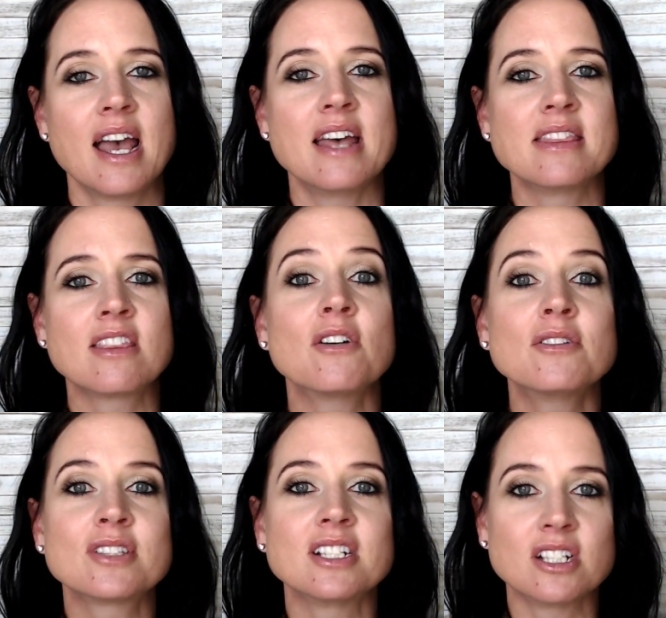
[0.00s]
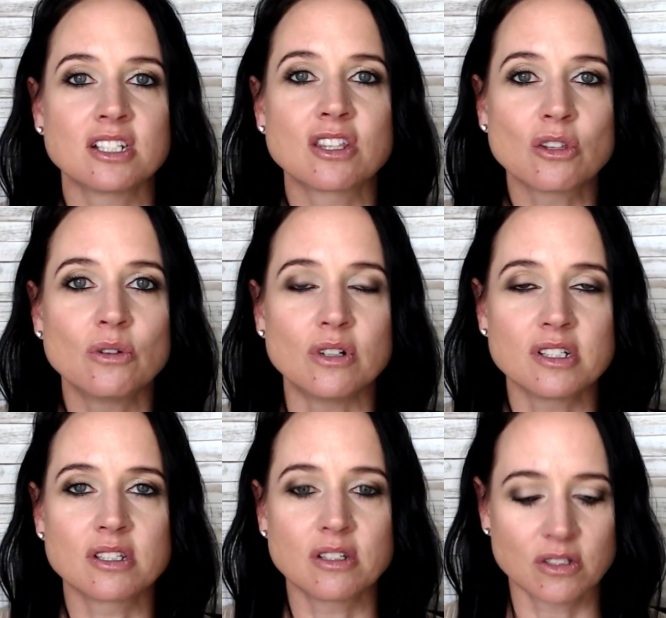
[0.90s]
And those are just
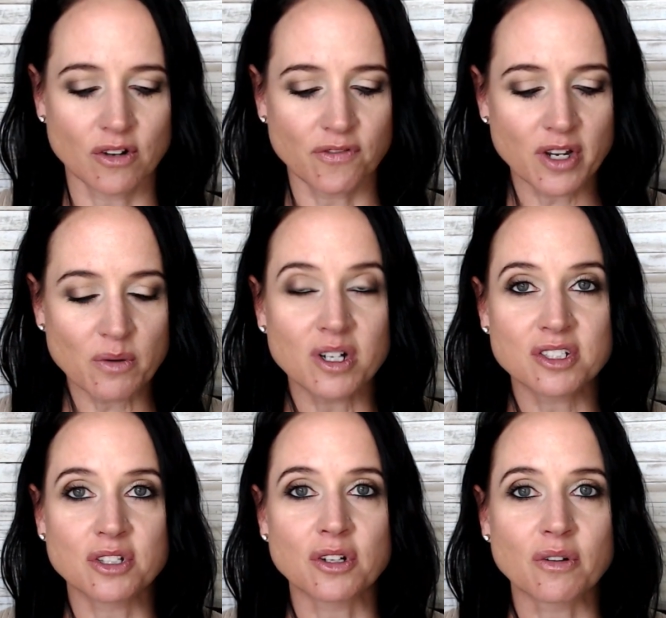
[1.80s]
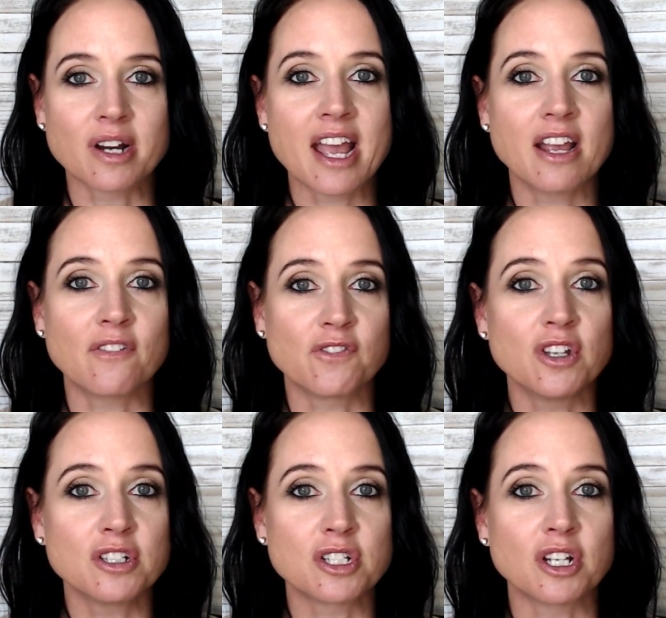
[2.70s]
thoughts. So if we want to create a
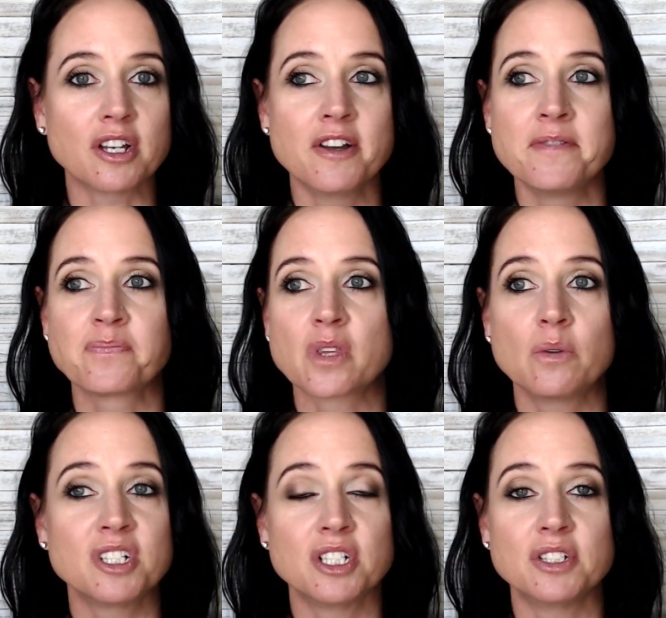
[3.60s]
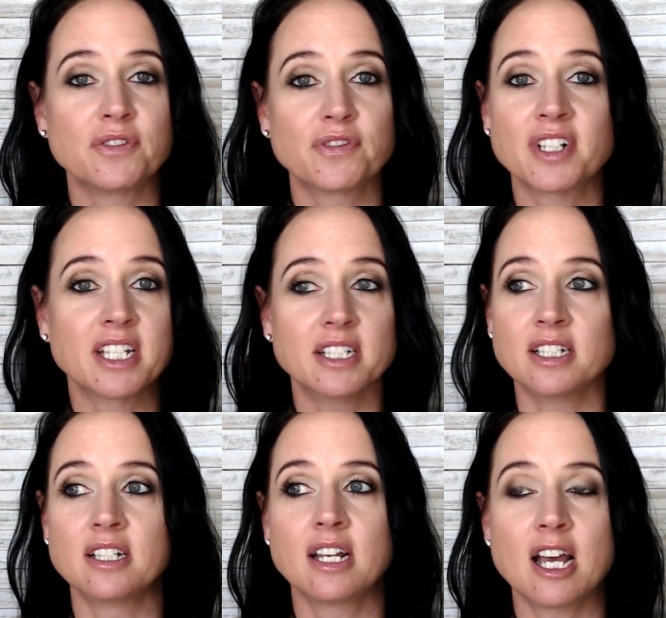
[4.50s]
future which is
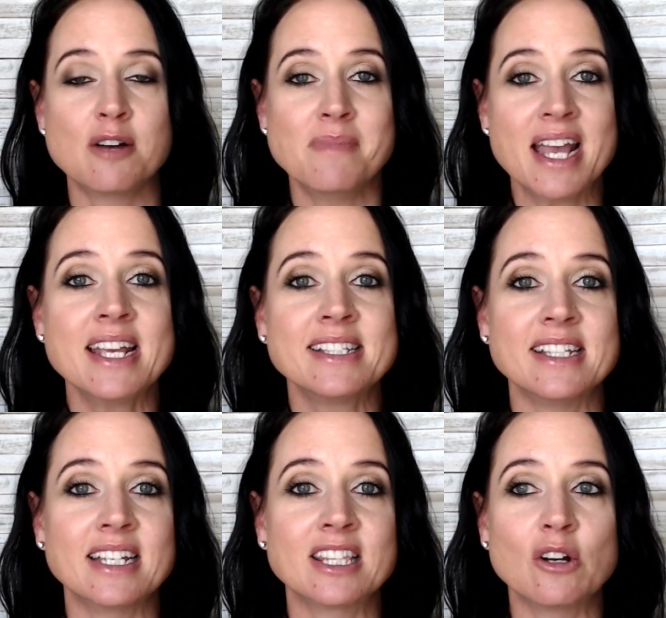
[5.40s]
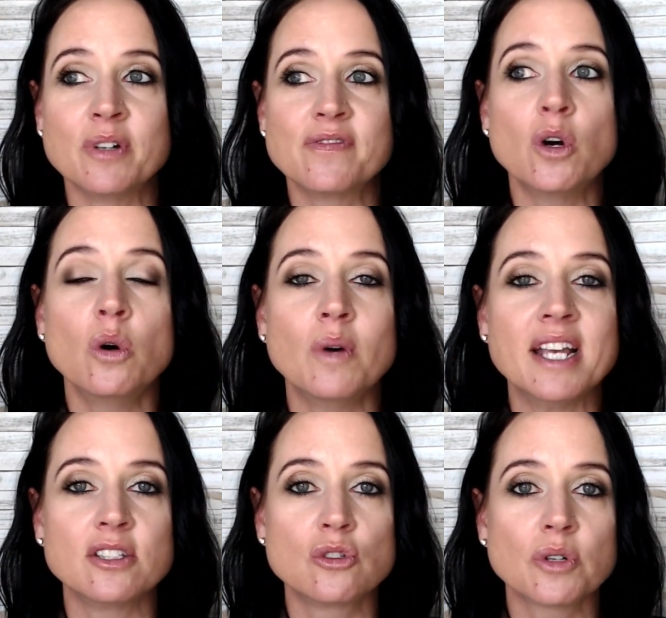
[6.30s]
freaking amazing, that we've
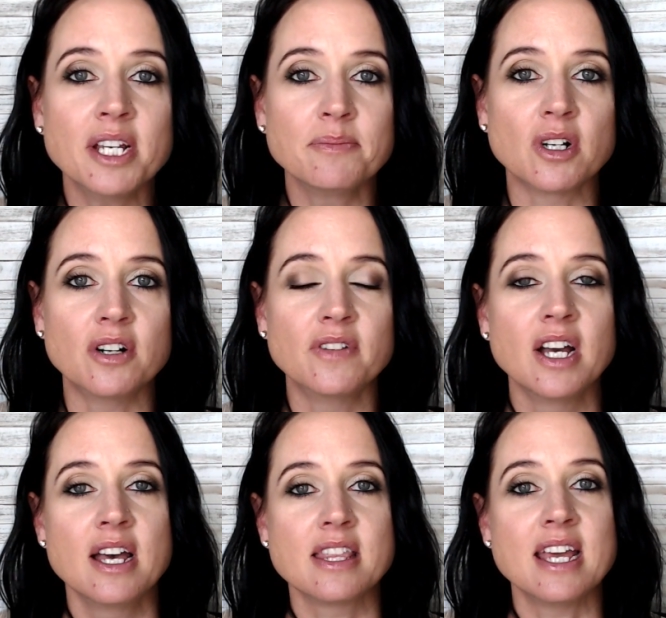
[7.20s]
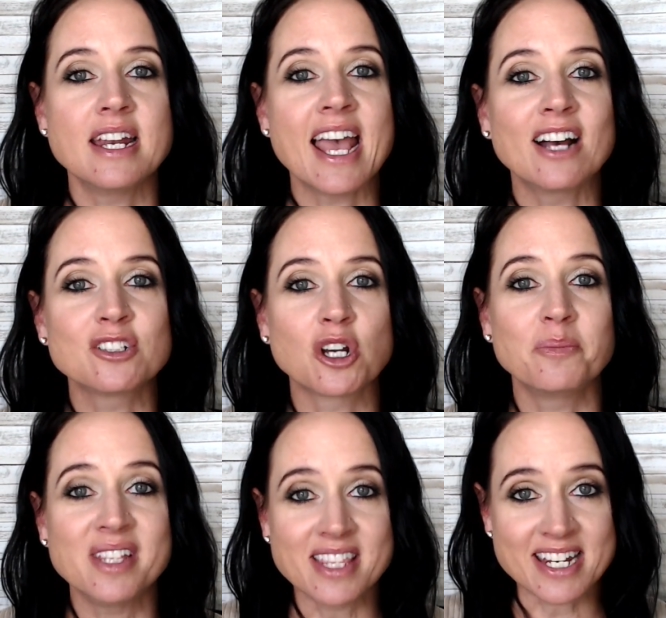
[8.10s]
always dreamed of, then our
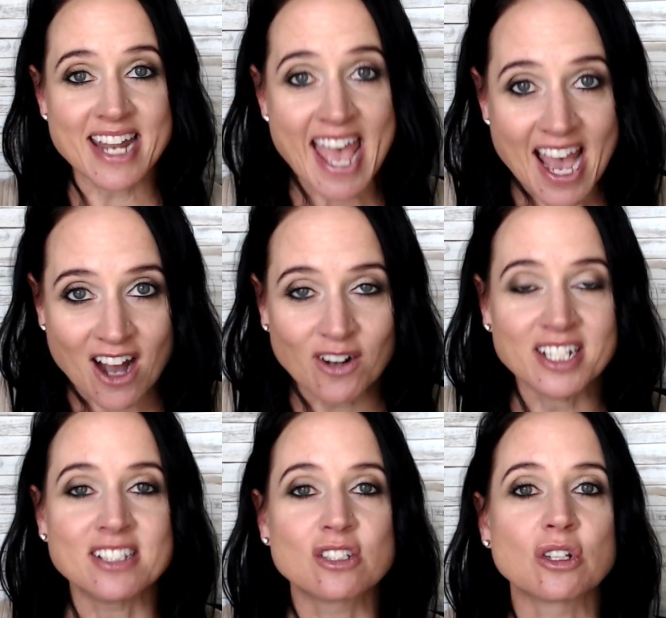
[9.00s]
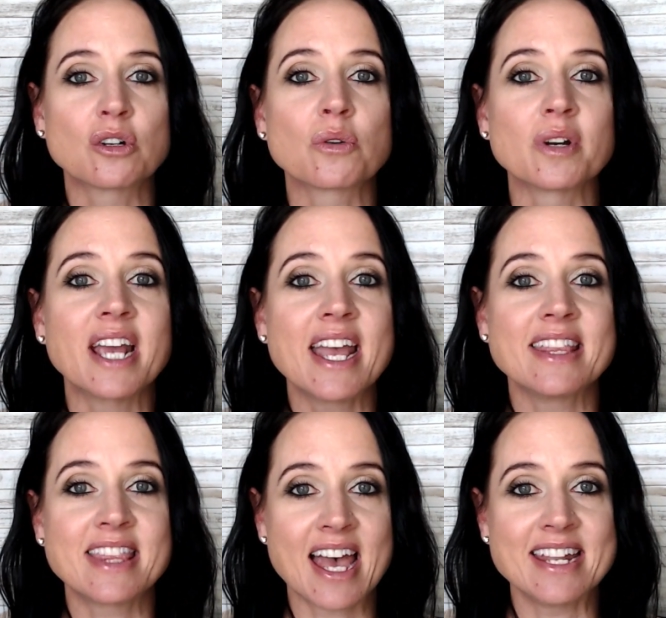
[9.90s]
job in the now is to
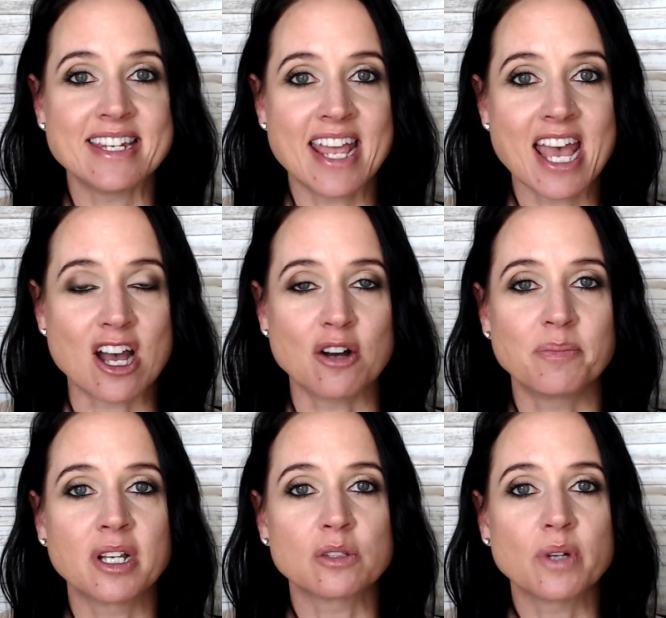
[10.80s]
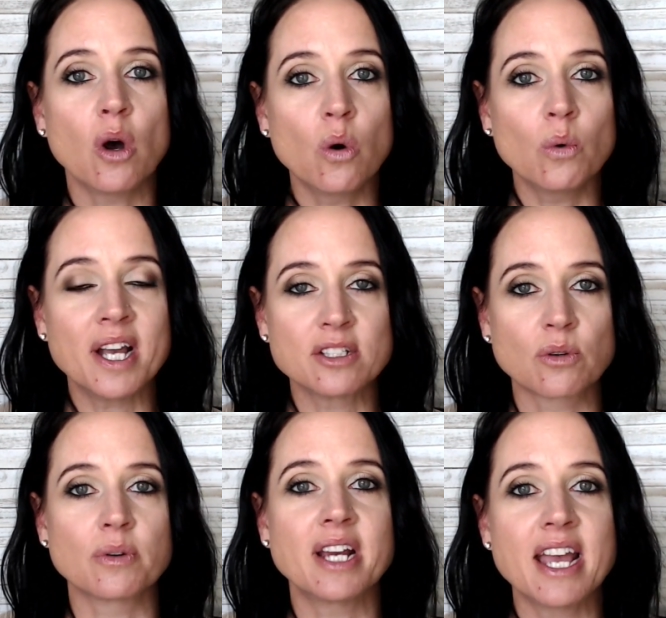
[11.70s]
create that now, because we're always
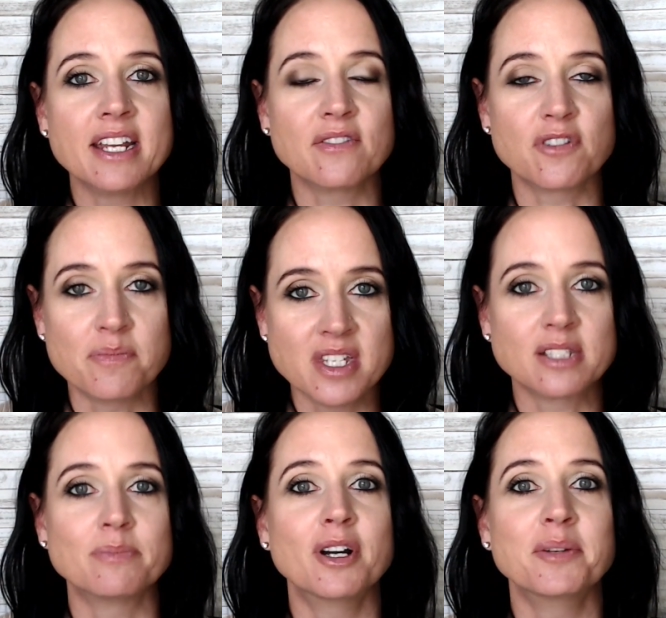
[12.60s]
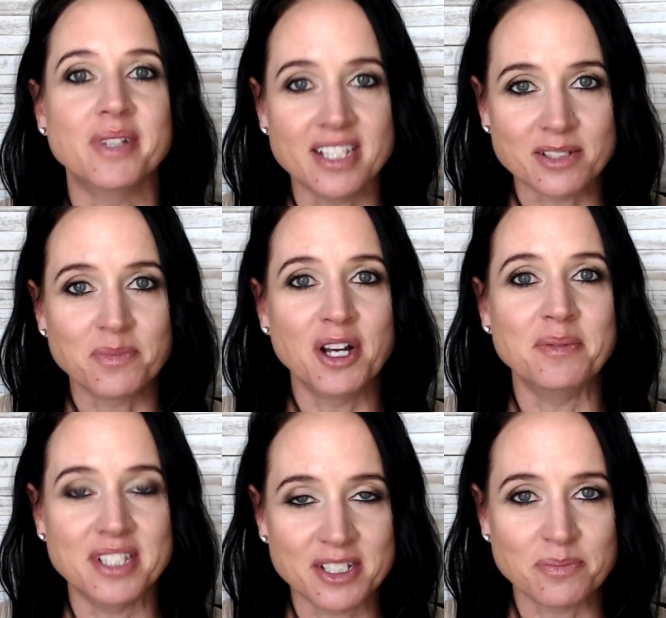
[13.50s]
creating from this moment, this
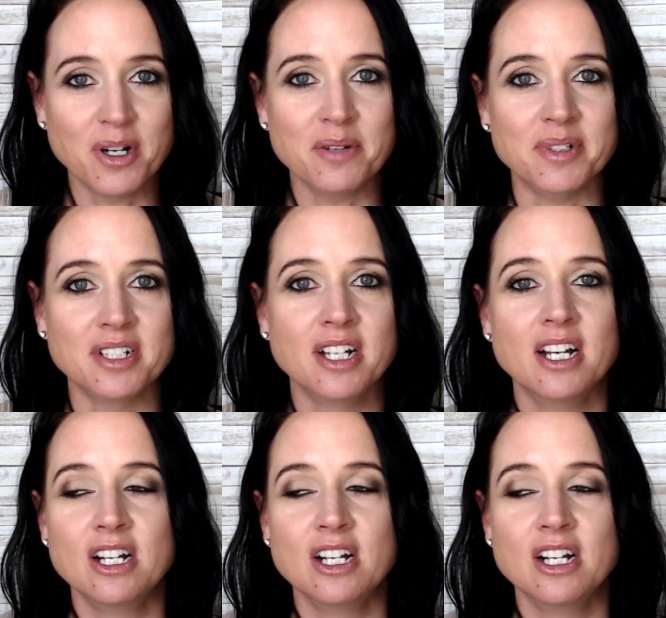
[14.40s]
moment, this moment.